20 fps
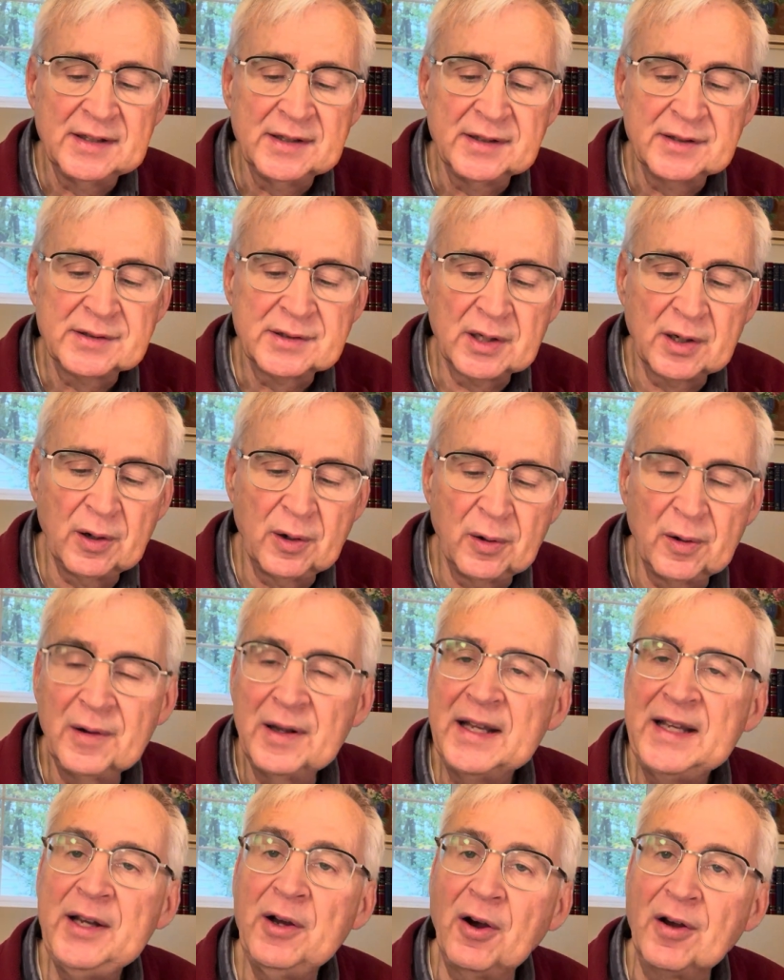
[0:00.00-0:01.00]
So
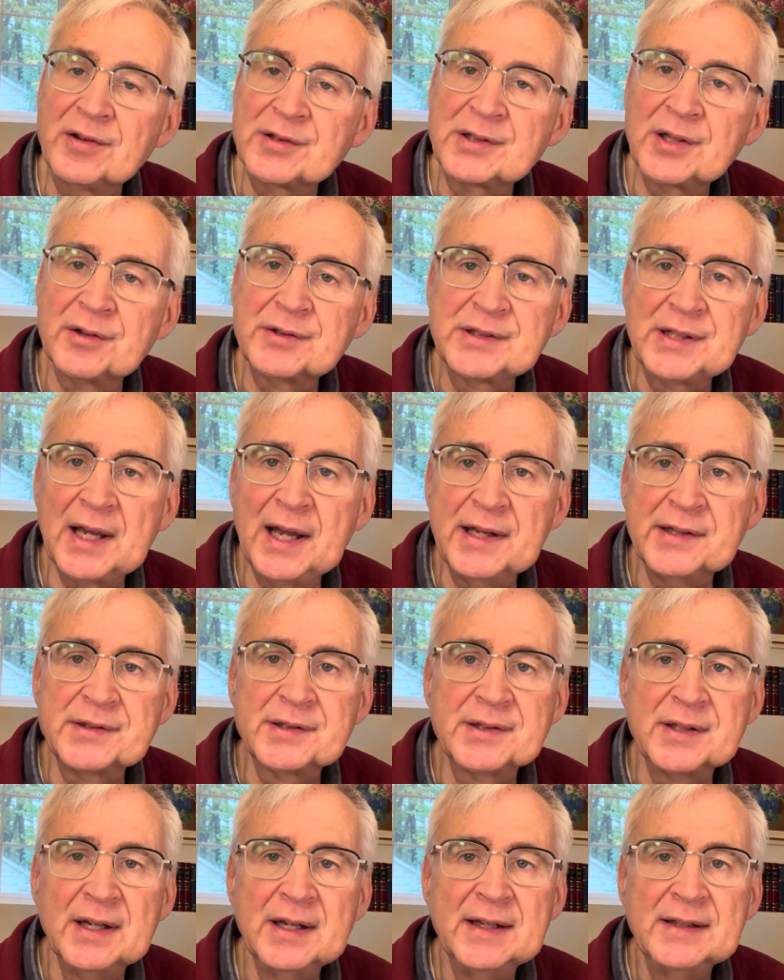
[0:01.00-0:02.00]
he also
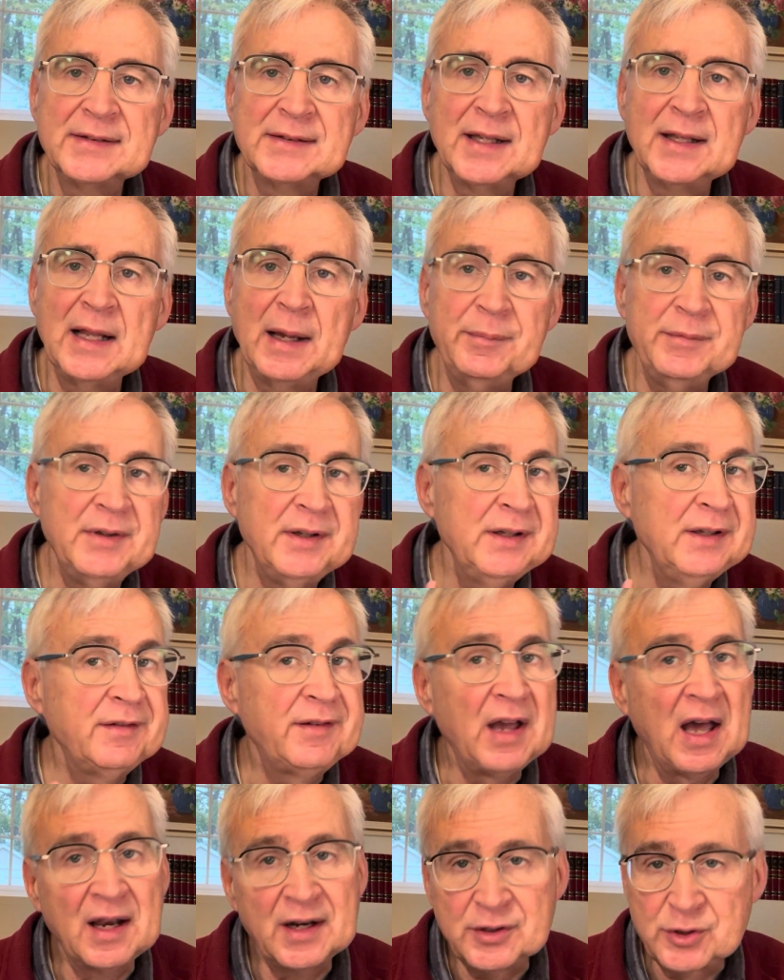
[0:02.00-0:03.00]
says to them, You
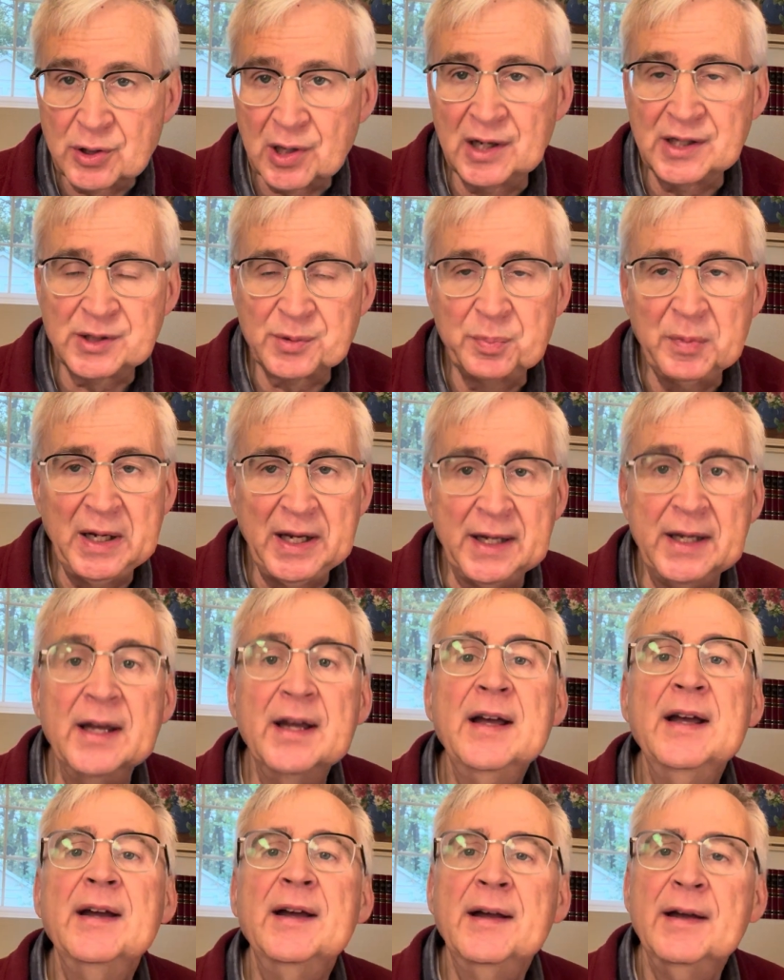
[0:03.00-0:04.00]
got to trust me.
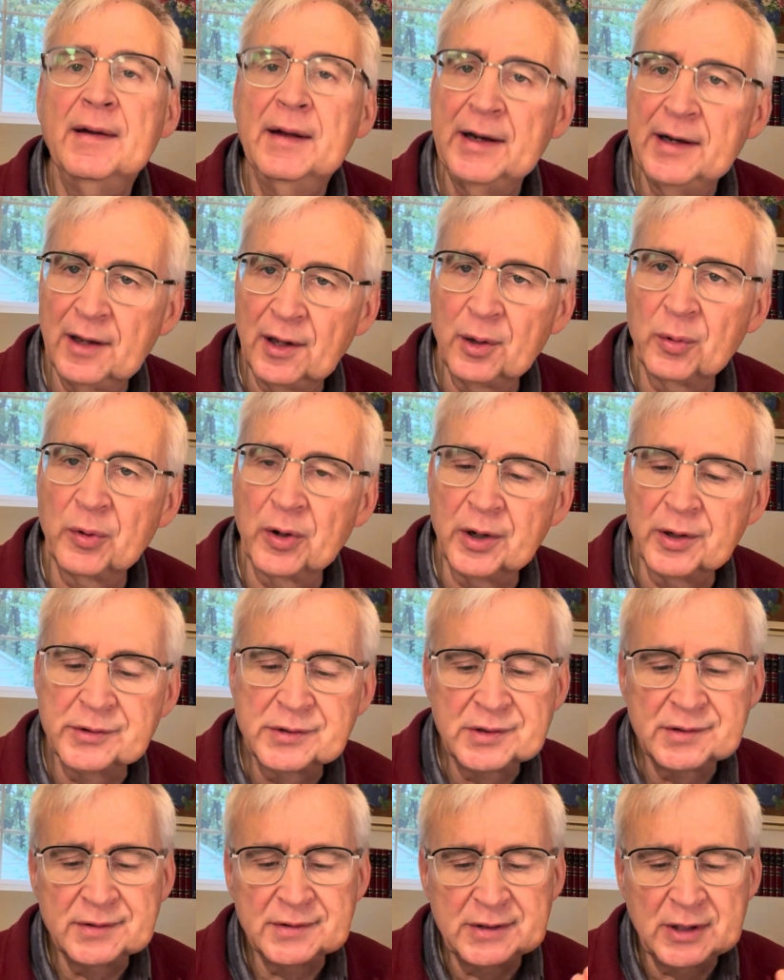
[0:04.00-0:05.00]
In other
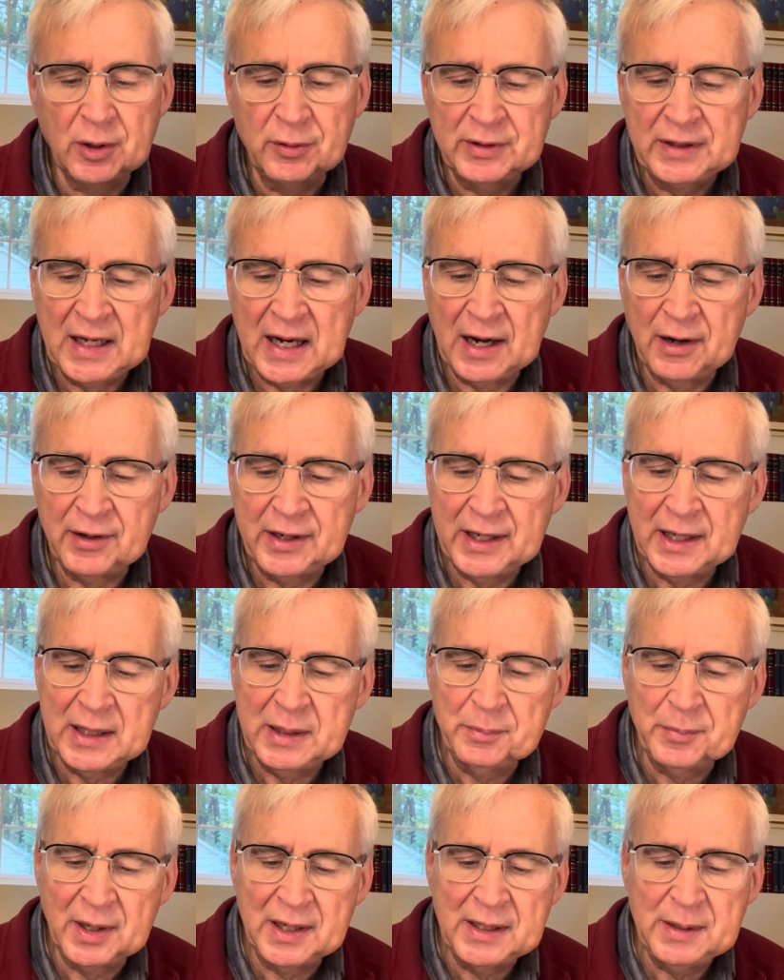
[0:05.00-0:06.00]
words, don't carry any
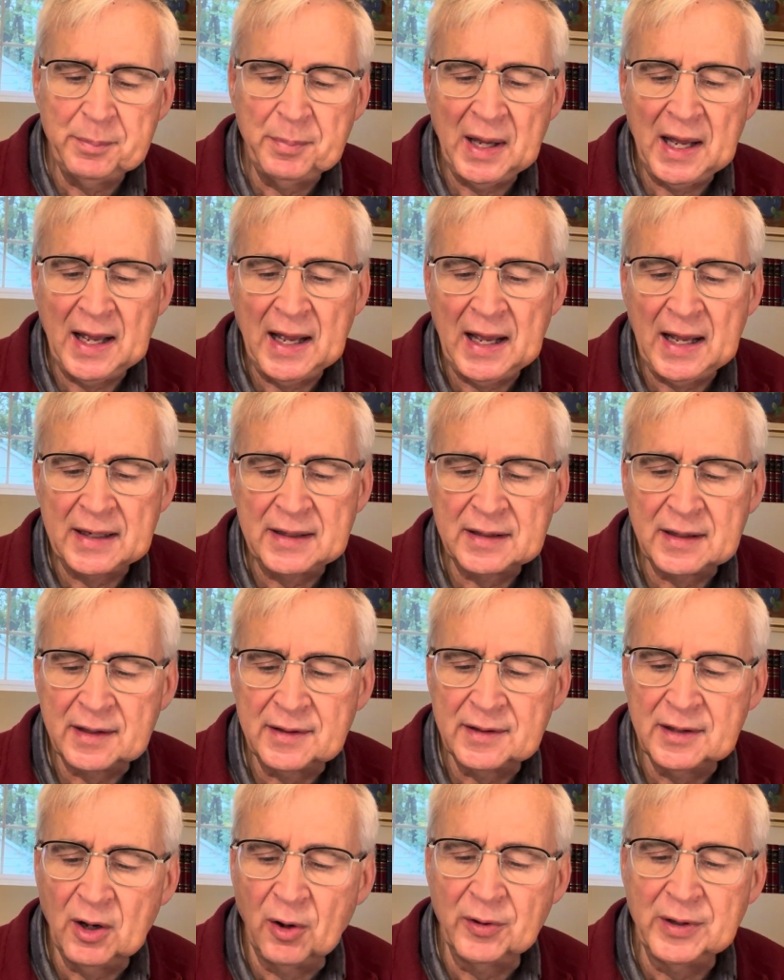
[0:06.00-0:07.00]
money bag,
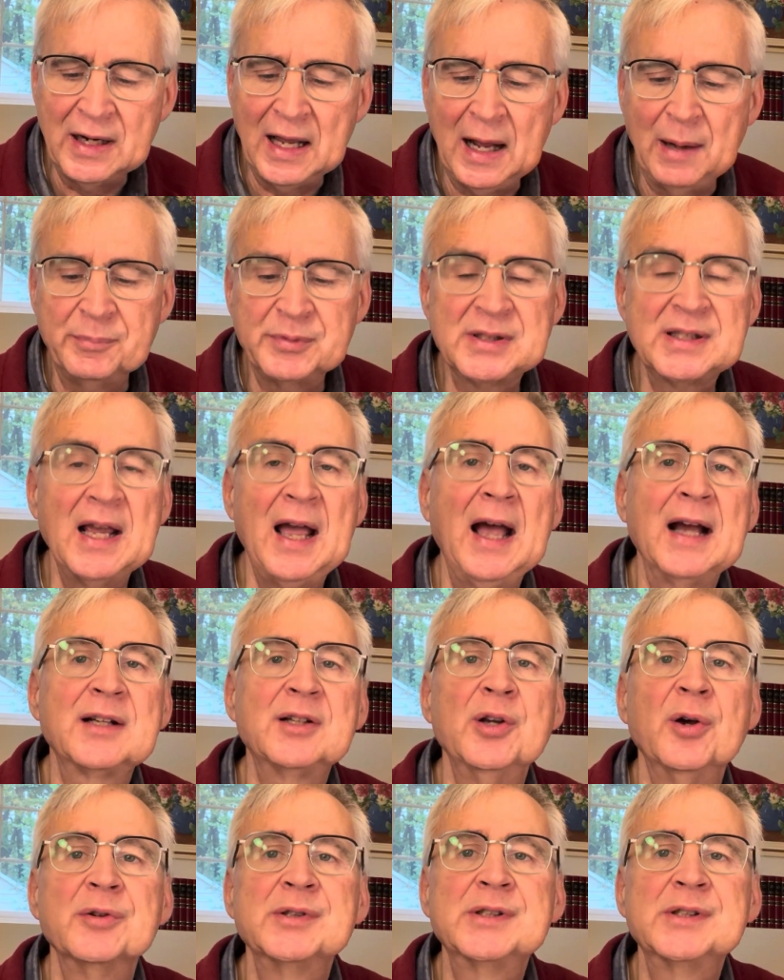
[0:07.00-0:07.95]
no knapsack, no